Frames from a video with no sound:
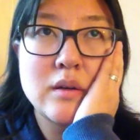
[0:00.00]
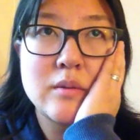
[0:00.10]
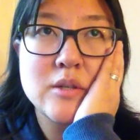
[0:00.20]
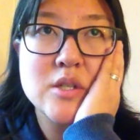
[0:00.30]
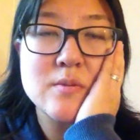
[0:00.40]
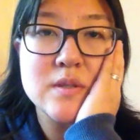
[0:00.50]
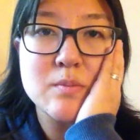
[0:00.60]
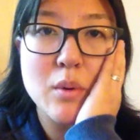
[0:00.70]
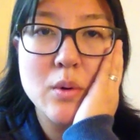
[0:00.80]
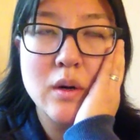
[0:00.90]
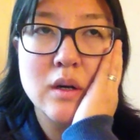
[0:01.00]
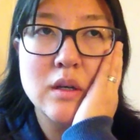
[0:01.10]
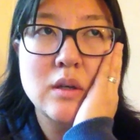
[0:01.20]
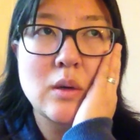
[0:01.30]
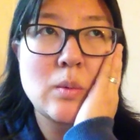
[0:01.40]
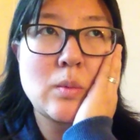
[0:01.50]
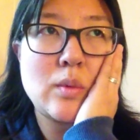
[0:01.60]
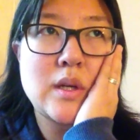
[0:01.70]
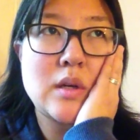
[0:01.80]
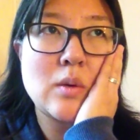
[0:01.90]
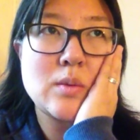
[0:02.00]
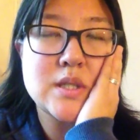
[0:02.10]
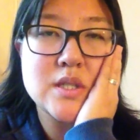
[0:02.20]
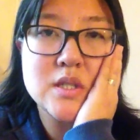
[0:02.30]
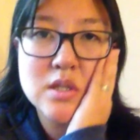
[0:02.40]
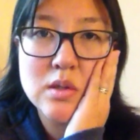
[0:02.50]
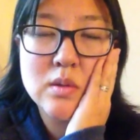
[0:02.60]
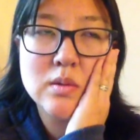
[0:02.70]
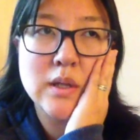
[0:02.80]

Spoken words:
when she was born, we didn't know what to do.